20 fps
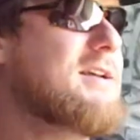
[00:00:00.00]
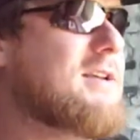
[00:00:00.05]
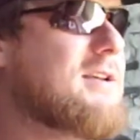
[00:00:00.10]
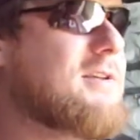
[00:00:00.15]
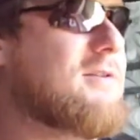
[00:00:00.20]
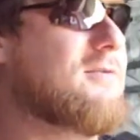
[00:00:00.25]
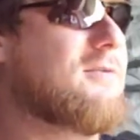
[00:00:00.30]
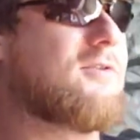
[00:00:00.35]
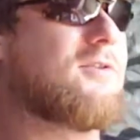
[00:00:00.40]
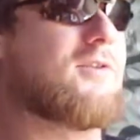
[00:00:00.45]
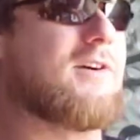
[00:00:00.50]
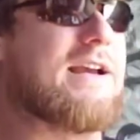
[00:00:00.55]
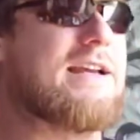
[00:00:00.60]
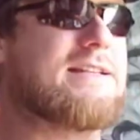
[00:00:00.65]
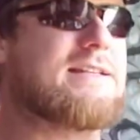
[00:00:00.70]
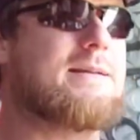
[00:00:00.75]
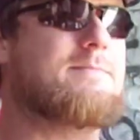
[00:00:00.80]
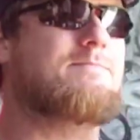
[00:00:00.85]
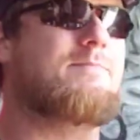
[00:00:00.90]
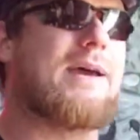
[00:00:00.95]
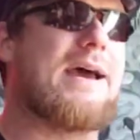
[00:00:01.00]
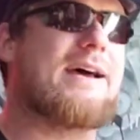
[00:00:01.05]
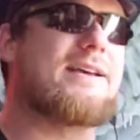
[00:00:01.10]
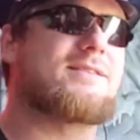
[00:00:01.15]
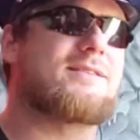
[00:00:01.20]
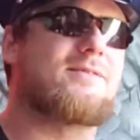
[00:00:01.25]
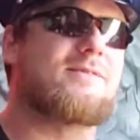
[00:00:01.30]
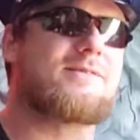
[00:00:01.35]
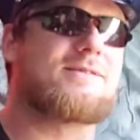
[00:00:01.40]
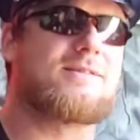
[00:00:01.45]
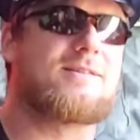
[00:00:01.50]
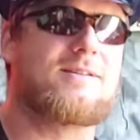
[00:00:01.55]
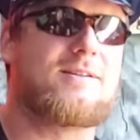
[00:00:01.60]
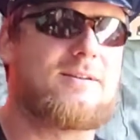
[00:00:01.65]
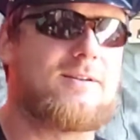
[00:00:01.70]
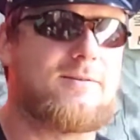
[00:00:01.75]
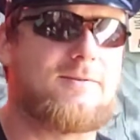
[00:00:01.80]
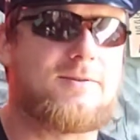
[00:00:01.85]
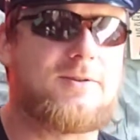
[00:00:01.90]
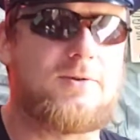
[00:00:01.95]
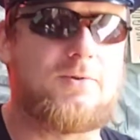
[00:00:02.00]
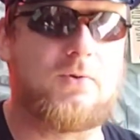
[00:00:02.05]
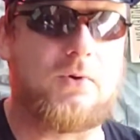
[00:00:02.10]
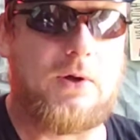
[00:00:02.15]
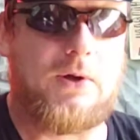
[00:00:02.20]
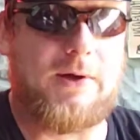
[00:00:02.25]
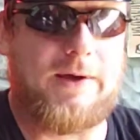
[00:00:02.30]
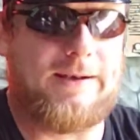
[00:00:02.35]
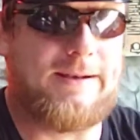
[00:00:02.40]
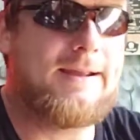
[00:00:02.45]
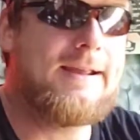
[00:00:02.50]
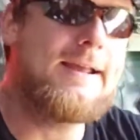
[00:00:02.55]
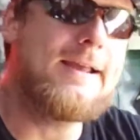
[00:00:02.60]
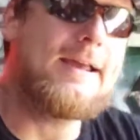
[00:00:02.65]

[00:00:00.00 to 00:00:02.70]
You crazy bastards, you're too good.